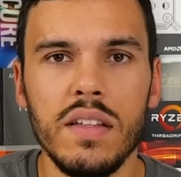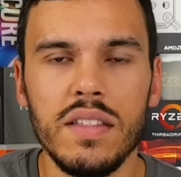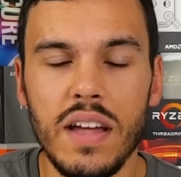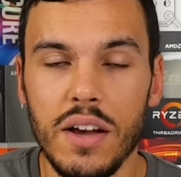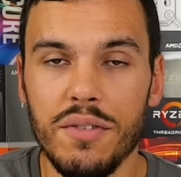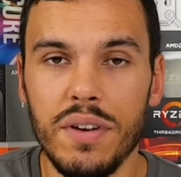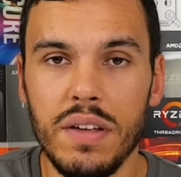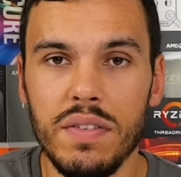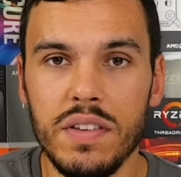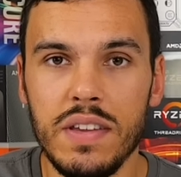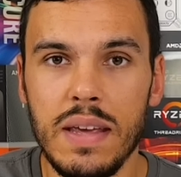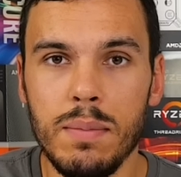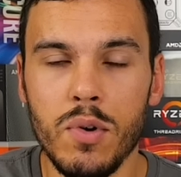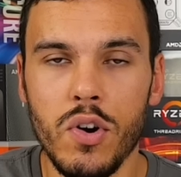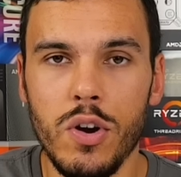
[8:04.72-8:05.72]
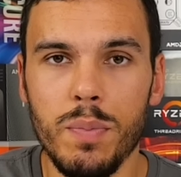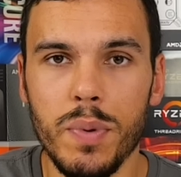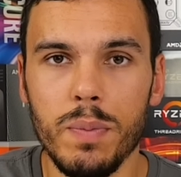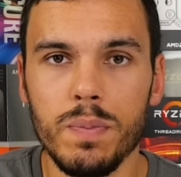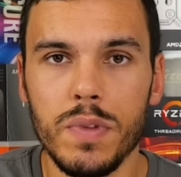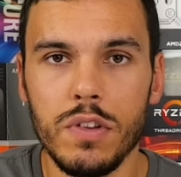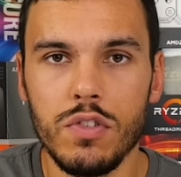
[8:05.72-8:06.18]
Thankfully for Team Group,
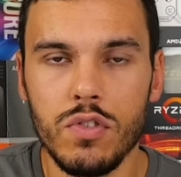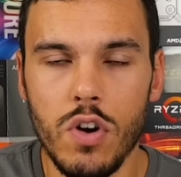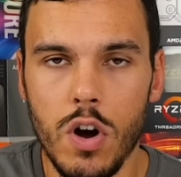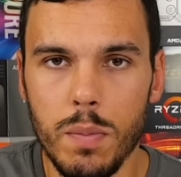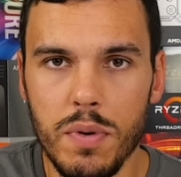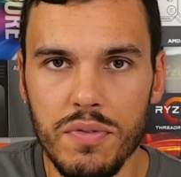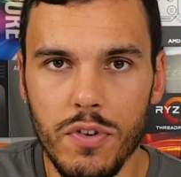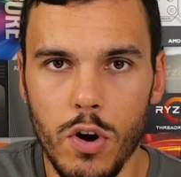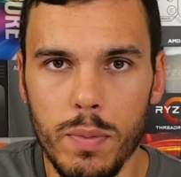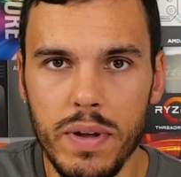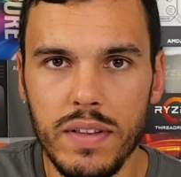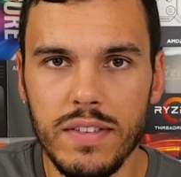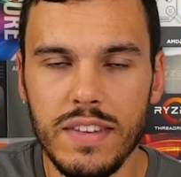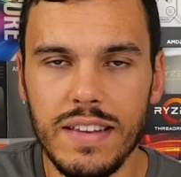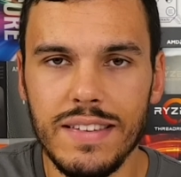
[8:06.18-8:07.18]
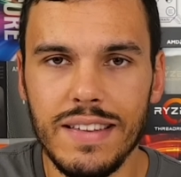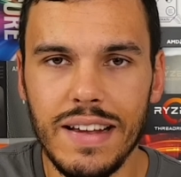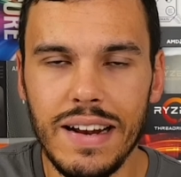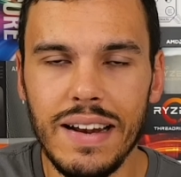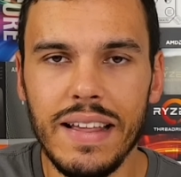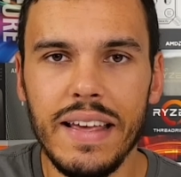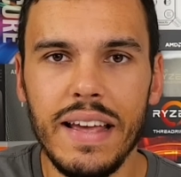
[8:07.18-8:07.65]
strong performance is
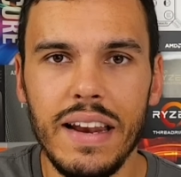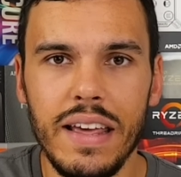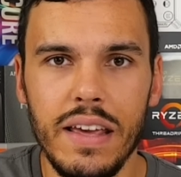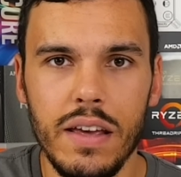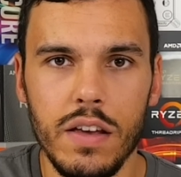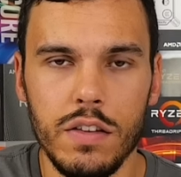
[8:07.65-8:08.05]
clearly